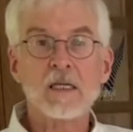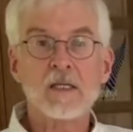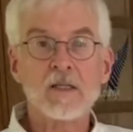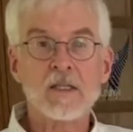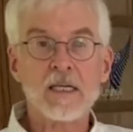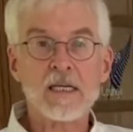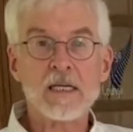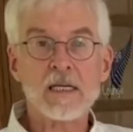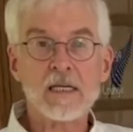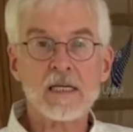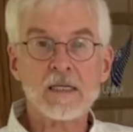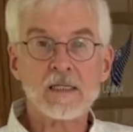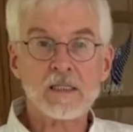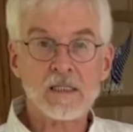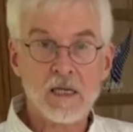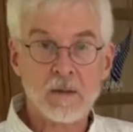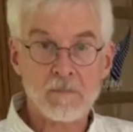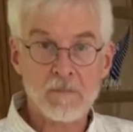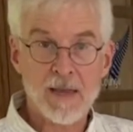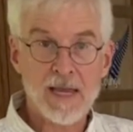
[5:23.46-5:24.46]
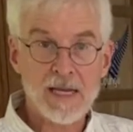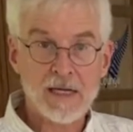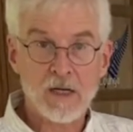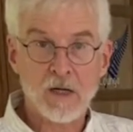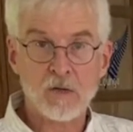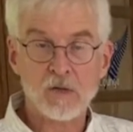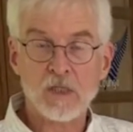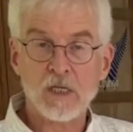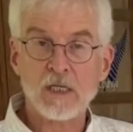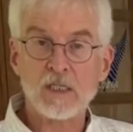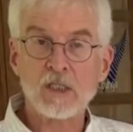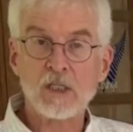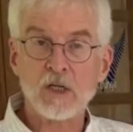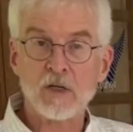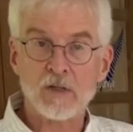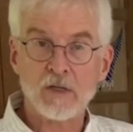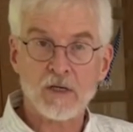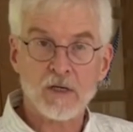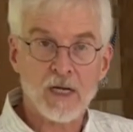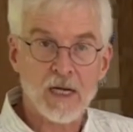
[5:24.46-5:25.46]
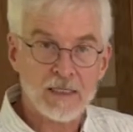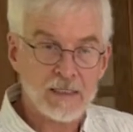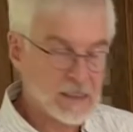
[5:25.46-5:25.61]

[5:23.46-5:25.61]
the tomatoes until they're nice